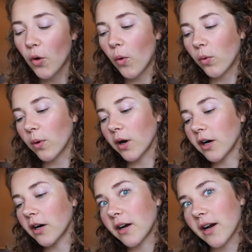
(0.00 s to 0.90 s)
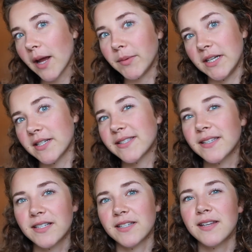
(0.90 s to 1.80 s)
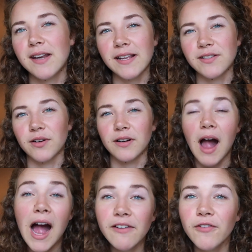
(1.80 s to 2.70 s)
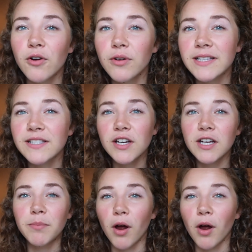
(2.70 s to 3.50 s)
or I mean, just a nicer iPhone is good,